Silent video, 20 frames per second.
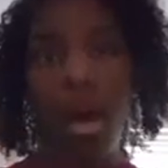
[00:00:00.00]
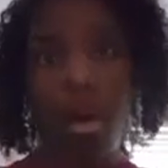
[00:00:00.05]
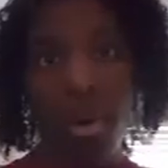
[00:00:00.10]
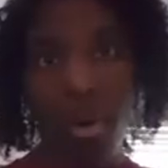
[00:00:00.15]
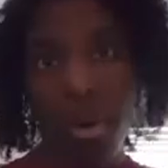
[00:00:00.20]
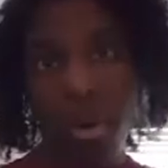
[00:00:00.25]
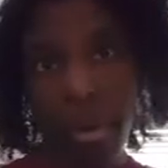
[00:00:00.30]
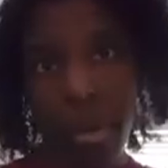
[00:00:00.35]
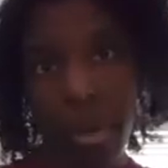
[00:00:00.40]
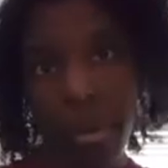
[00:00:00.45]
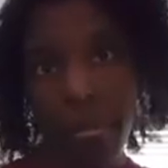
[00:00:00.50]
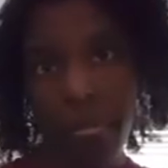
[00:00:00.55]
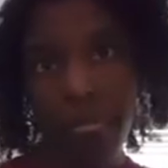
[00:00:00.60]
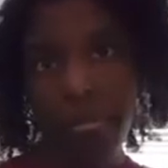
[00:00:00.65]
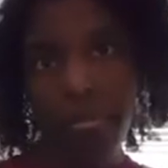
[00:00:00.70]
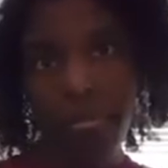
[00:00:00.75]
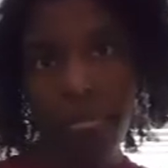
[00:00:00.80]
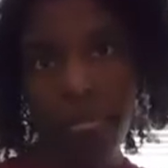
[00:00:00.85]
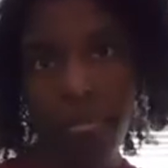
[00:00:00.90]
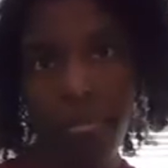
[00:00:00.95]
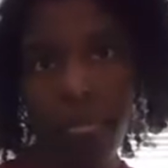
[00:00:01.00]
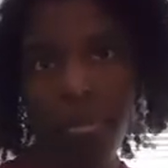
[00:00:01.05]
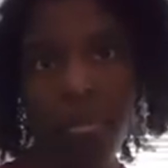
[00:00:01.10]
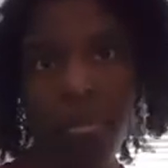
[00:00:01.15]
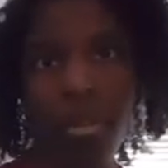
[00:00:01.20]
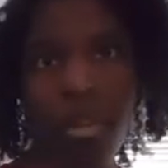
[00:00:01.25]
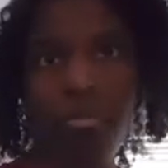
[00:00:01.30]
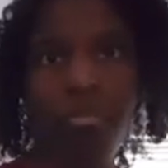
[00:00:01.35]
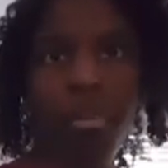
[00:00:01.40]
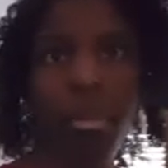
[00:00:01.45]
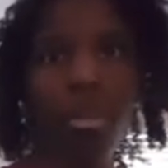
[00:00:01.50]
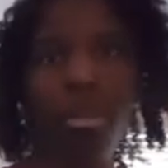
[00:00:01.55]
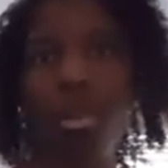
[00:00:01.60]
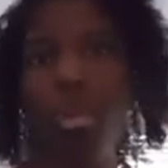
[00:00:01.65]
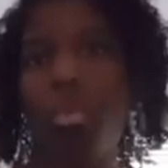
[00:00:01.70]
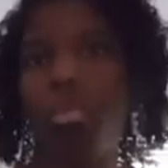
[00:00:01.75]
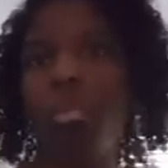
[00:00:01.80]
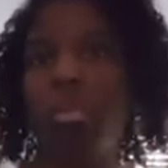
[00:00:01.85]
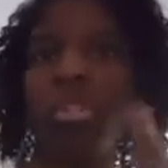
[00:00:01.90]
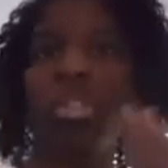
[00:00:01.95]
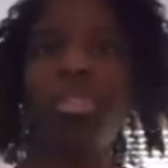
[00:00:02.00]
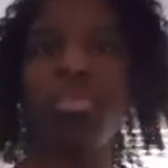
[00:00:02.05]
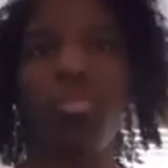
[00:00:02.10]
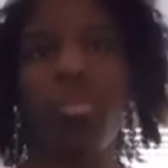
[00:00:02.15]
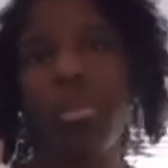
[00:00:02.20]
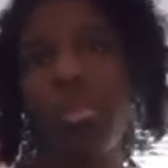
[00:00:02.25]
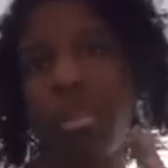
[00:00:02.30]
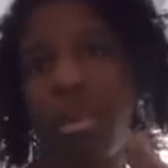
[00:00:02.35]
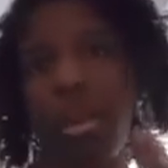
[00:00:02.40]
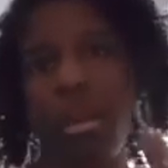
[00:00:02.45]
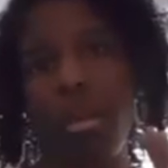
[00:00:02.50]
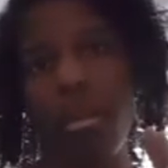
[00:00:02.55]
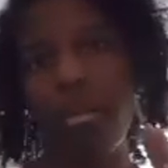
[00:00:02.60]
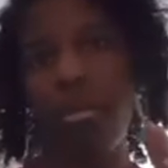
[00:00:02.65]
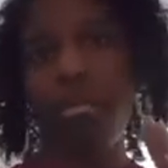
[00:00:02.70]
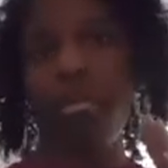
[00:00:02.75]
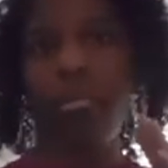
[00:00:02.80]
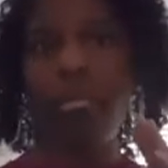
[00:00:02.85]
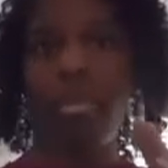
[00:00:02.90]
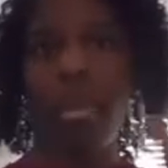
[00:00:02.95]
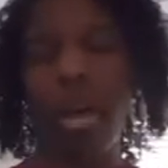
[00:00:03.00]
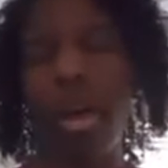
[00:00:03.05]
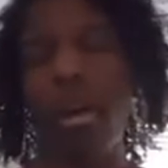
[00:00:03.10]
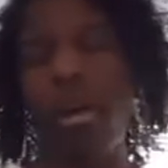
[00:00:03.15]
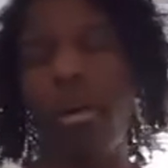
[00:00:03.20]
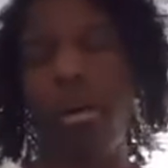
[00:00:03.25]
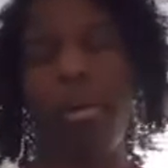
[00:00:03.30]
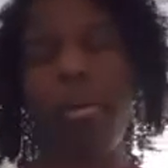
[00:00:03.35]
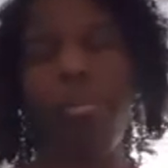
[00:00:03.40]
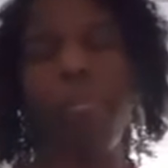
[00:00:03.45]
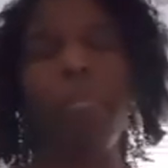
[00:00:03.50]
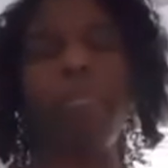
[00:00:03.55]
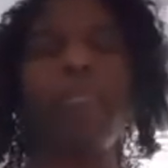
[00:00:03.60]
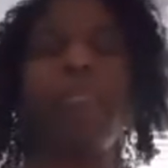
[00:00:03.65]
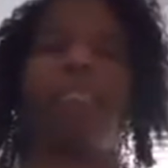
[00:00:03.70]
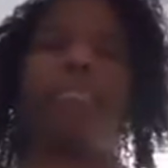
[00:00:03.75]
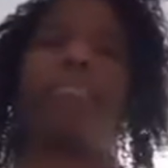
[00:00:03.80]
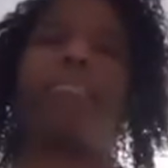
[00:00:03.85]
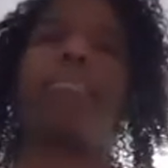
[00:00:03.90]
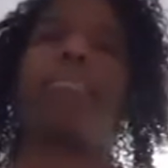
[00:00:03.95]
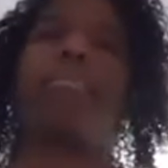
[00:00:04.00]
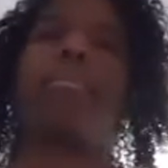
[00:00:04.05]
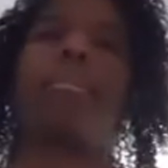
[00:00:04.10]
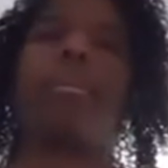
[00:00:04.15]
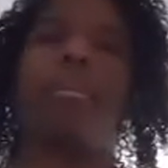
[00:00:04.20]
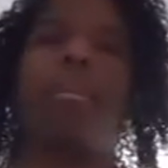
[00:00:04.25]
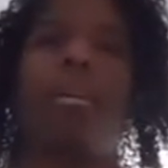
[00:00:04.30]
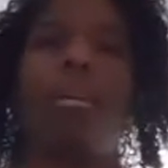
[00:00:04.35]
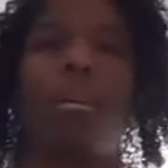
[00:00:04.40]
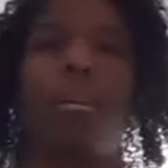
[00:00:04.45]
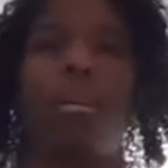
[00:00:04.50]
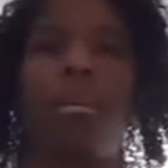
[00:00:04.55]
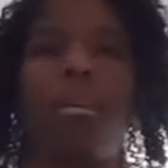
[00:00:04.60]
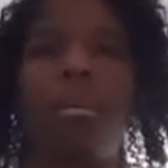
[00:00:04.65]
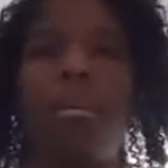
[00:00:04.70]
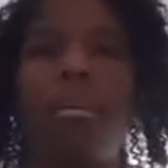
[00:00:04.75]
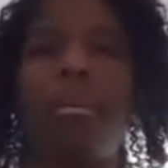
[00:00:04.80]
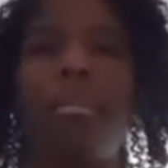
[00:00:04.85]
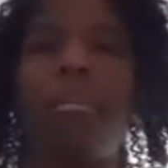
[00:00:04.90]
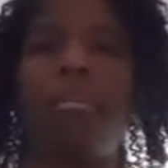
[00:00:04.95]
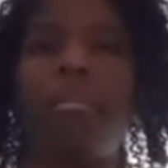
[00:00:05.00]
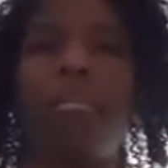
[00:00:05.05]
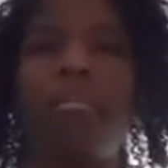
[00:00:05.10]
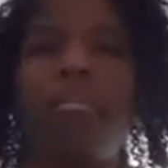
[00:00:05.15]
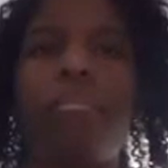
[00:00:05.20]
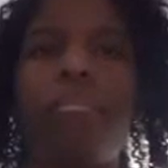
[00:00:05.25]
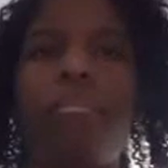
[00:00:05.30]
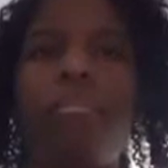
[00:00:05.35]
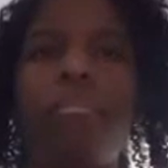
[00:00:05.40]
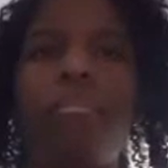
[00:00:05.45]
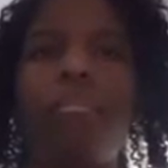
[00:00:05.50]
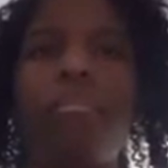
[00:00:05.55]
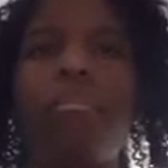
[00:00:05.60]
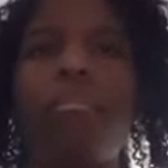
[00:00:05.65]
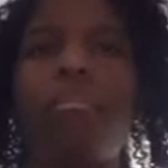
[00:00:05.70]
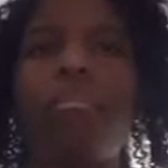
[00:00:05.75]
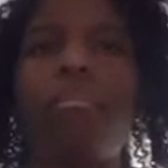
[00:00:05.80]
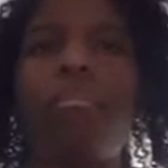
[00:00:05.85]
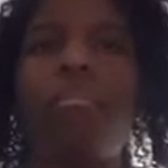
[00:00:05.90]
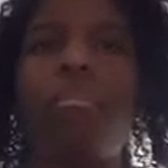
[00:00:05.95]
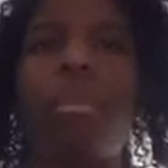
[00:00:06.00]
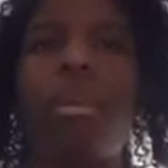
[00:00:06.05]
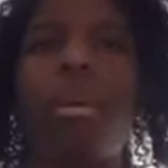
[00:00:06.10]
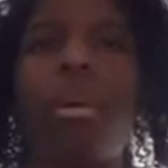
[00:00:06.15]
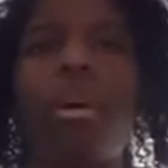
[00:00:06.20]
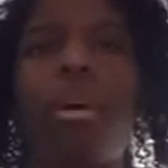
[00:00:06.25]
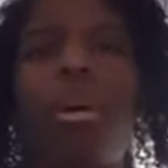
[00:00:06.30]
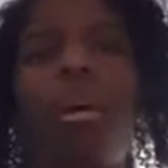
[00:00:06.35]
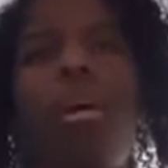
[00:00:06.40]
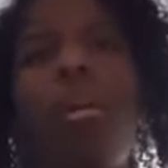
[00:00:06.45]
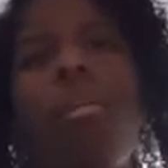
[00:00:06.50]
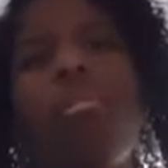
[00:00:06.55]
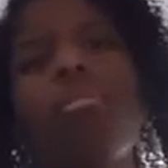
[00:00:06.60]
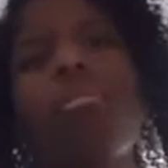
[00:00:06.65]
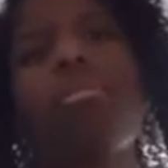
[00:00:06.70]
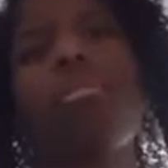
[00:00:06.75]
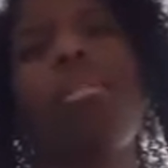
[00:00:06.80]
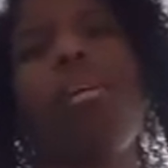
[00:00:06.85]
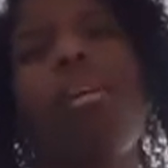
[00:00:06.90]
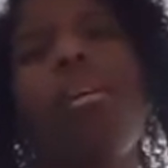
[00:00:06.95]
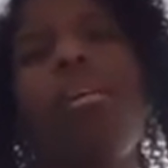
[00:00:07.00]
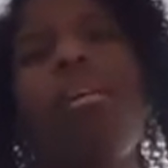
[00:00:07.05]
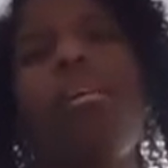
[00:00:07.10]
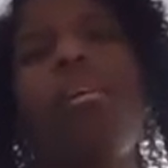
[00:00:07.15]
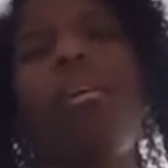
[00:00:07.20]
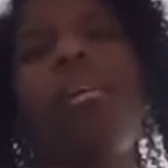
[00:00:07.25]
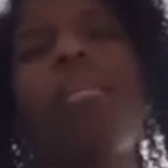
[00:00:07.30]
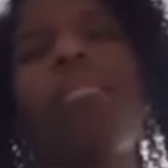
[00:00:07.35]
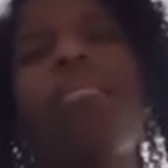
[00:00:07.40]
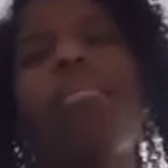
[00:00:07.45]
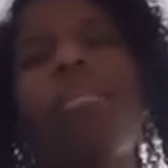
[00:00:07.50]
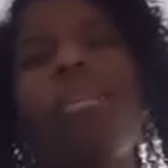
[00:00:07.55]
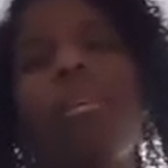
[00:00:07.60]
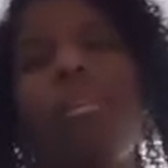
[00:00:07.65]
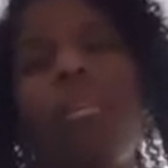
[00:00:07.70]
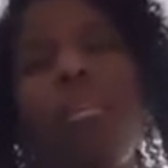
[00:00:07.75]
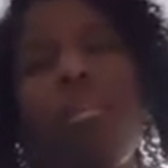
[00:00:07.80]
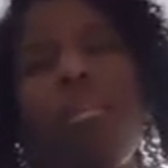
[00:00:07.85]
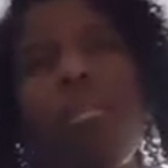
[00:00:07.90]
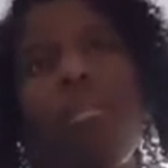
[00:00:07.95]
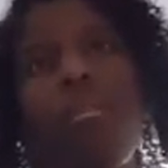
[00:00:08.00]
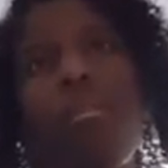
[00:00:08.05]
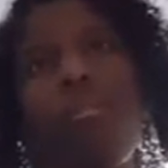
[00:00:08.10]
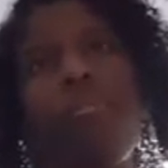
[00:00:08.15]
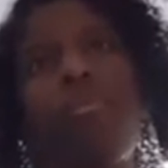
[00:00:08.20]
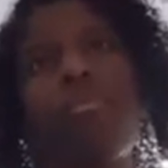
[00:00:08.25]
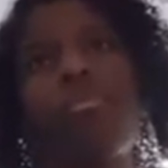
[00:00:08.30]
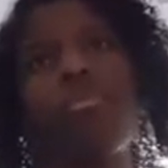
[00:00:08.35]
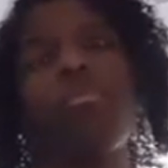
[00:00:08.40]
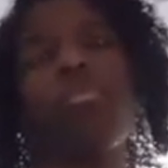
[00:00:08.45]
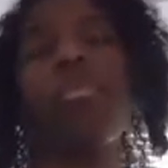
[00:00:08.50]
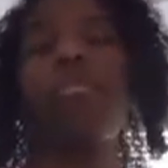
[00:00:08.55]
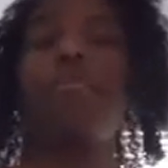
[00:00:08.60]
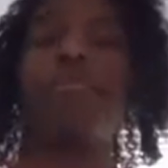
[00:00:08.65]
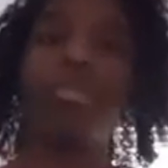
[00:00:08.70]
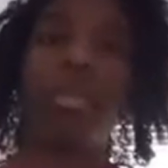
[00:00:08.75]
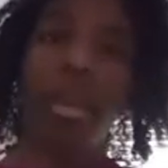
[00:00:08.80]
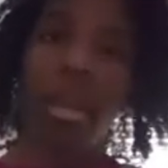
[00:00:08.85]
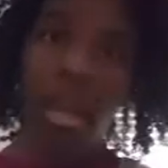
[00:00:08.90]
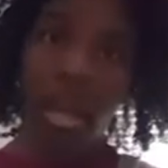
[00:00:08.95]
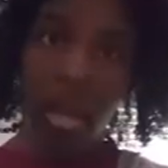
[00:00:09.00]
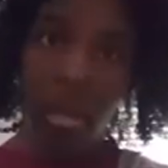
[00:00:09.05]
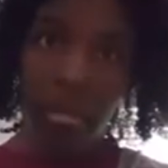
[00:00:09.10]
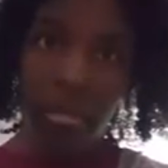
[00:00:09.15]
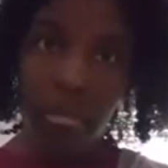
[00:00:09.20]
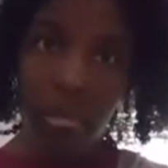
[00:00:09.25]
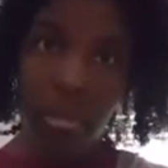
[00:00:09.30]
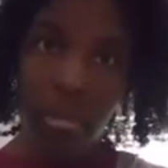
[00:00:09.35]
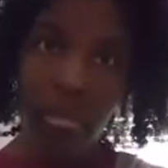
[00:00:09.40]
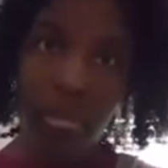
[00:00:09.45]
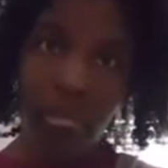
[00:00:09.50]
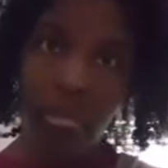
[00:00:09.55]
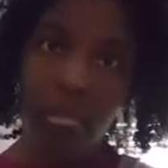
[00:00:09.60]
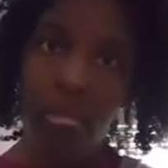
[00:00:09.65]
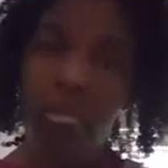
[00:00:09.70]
outgoing, depending on which twin they're, they are. Um, also, I, I think of twin flames.